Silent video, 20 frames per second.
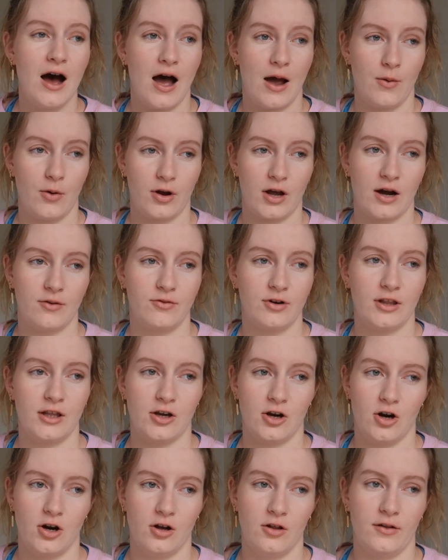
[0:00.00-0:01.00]
I woke up
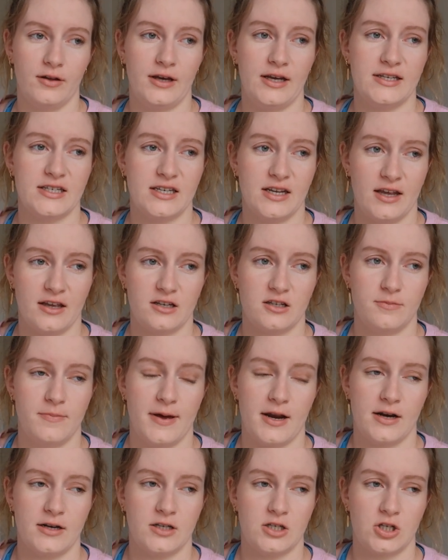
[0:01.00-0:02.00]
really early, didn't get to
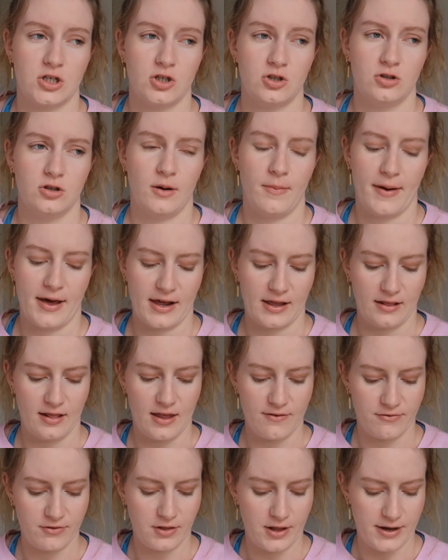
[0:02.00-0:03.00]
bed until about
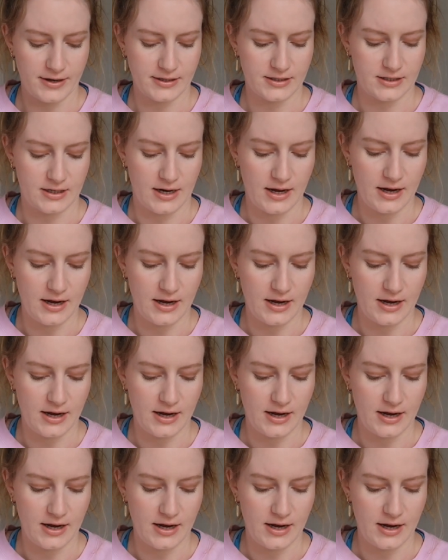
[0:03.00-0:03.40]
11 last